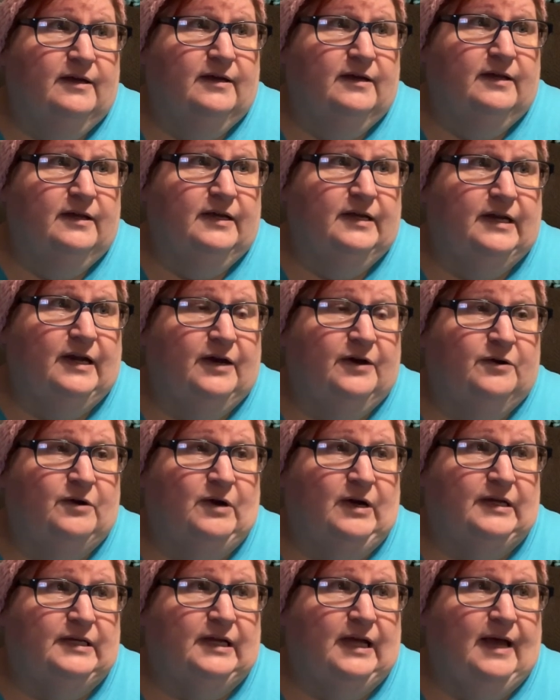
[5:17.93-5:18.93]
you
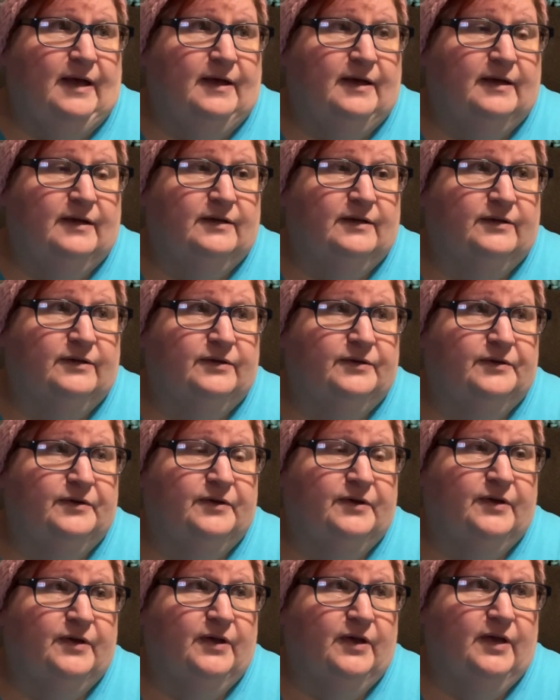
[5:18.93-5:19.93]
know,
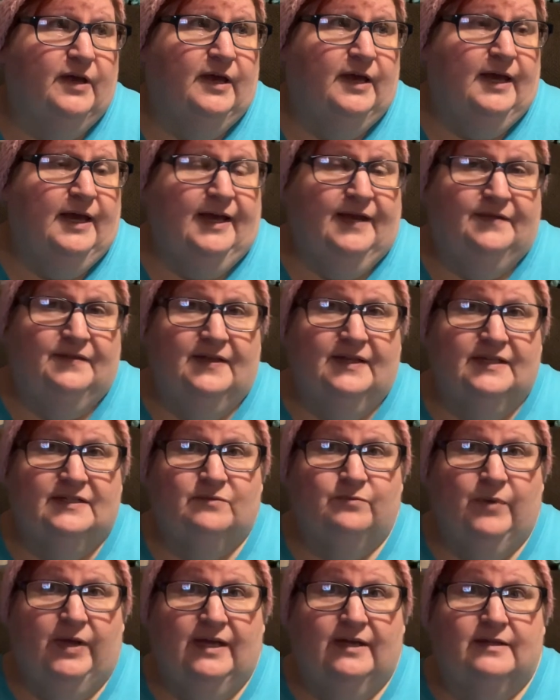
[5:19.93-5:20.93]
and this
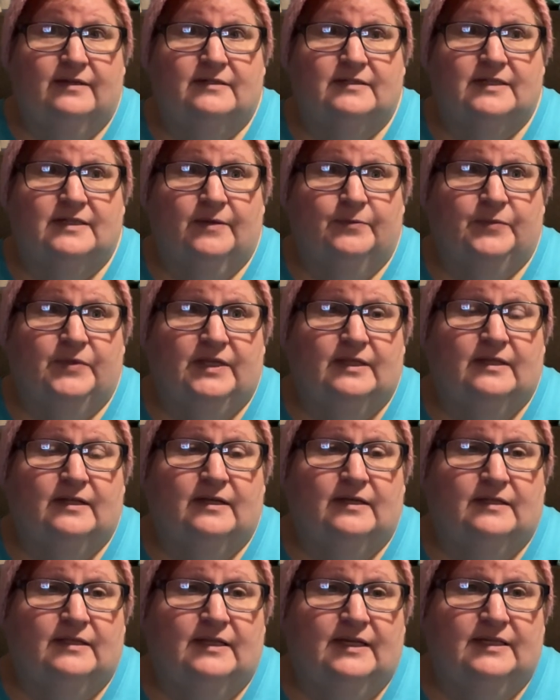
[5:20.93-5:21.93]
being something,
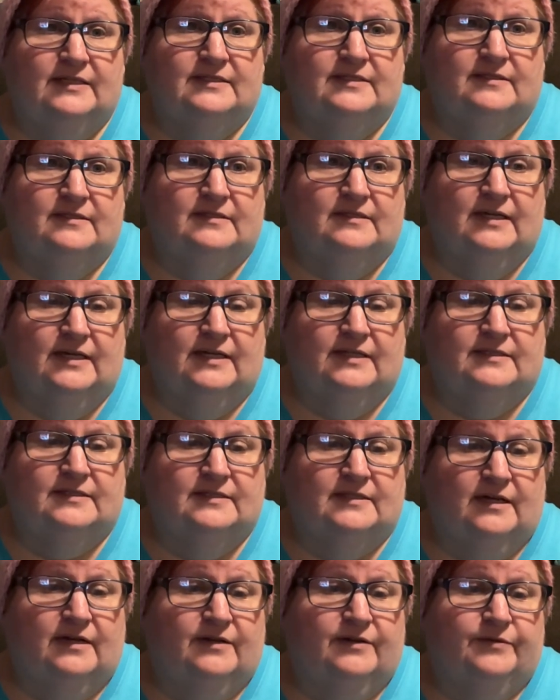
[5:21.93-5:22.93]
this
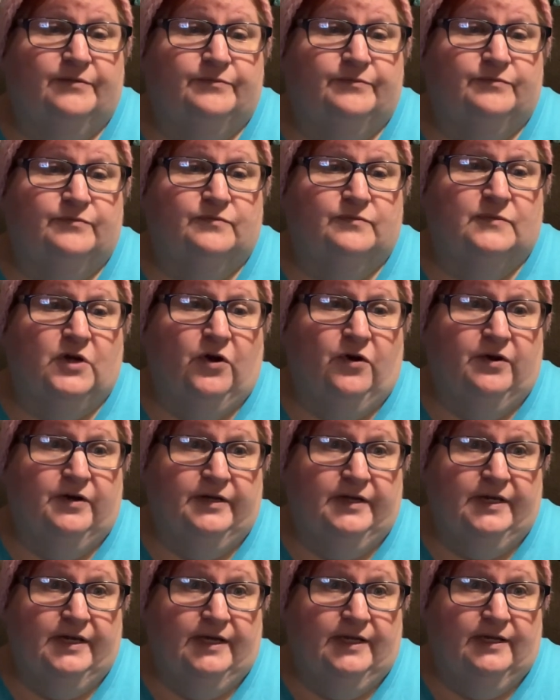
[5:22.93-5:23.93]

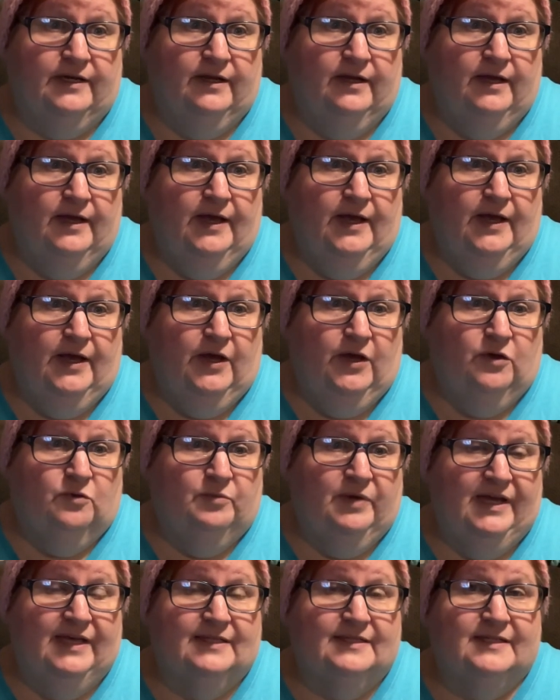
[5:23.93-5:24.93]
cardigan
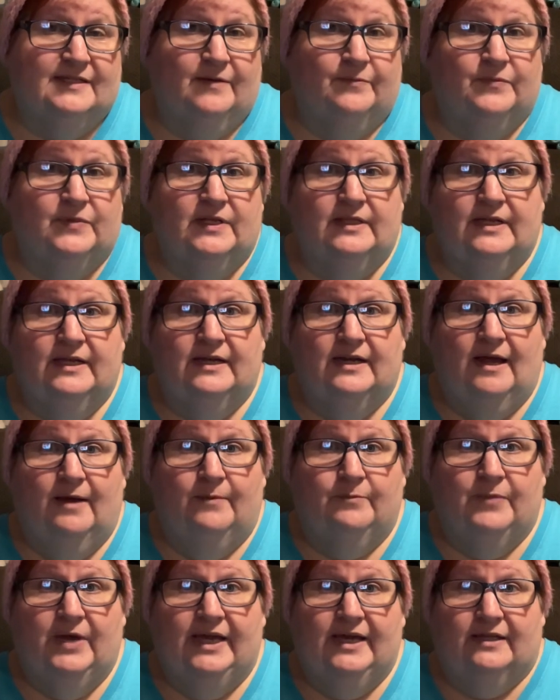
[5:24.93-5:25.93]
being something that I'm
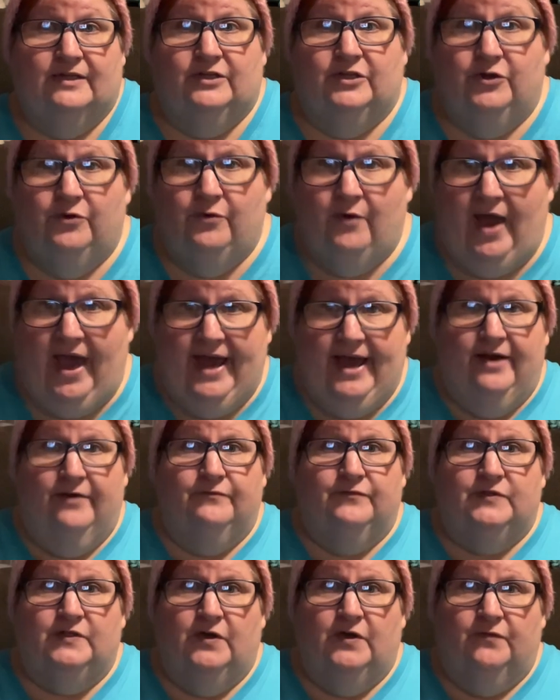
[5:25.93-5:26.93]
making two
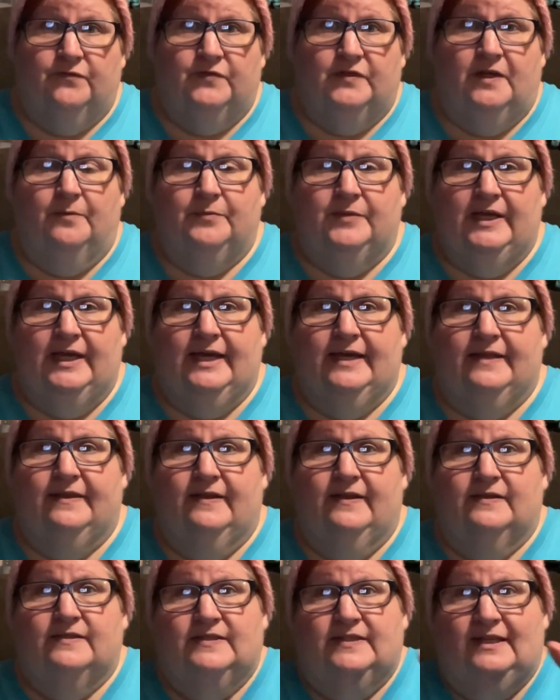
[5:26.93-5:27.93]
halves of something and
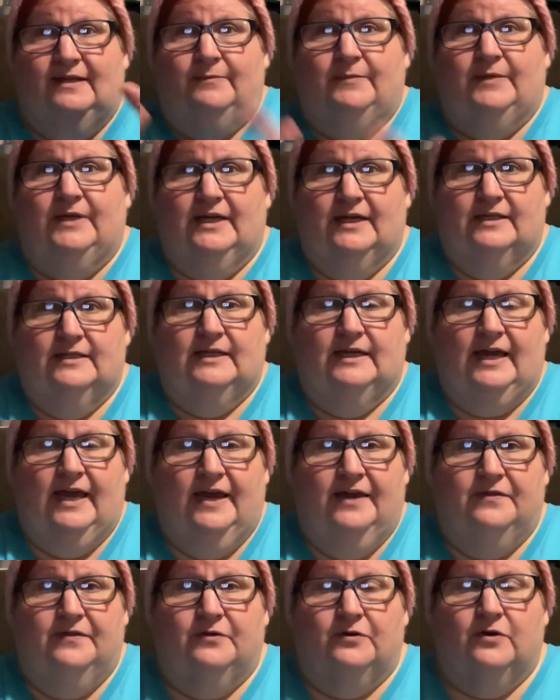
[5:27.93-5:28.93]
then seaming it
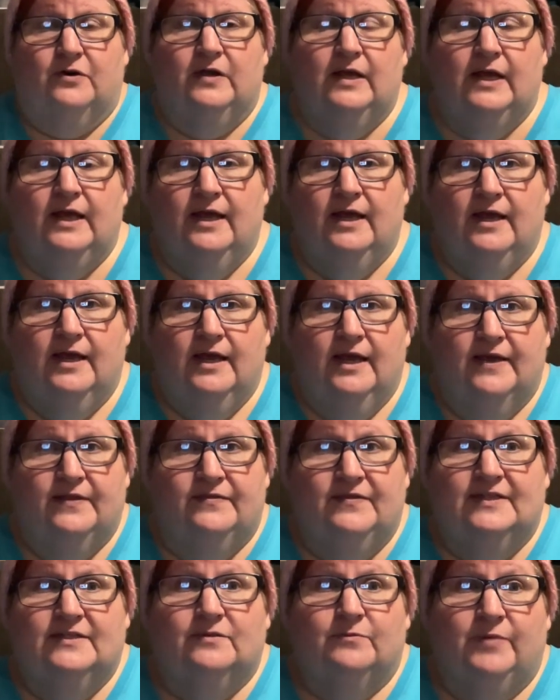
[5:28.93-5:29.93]
together,
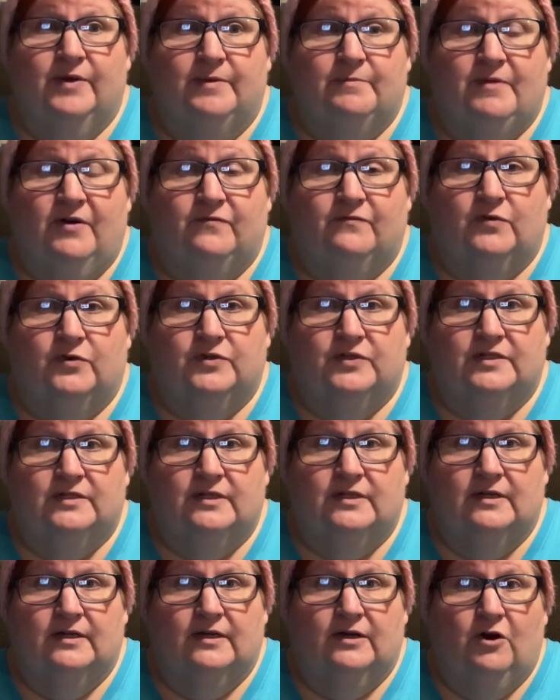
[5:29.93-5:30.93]
this would be my first
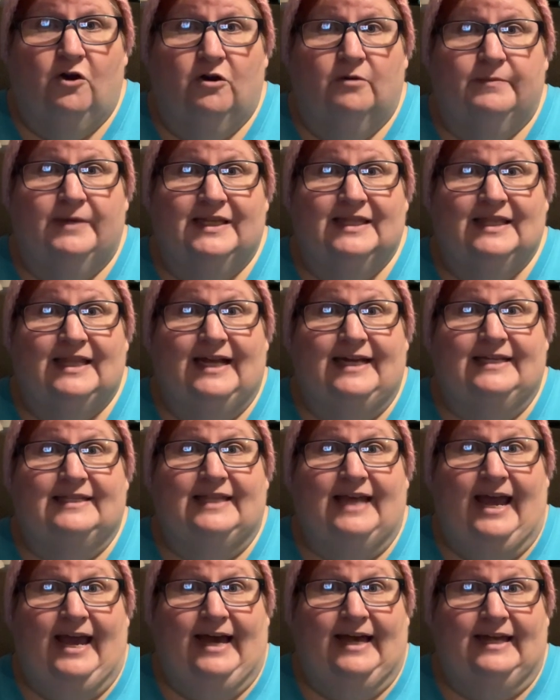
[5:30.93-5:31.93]
garment like
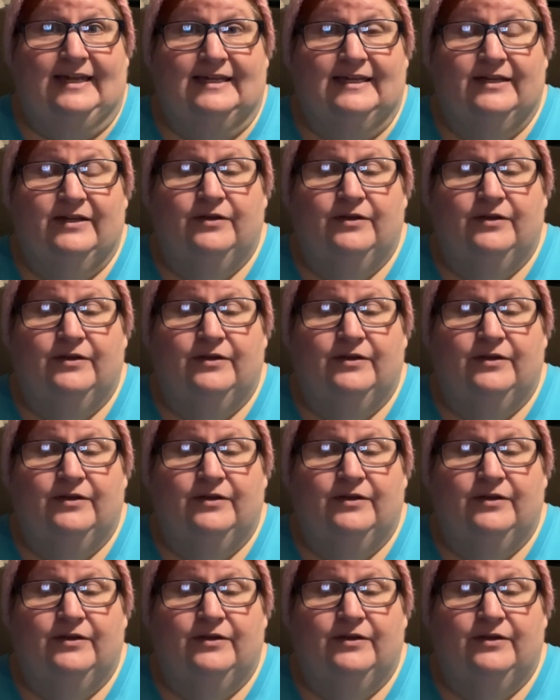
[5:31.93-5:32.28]
that,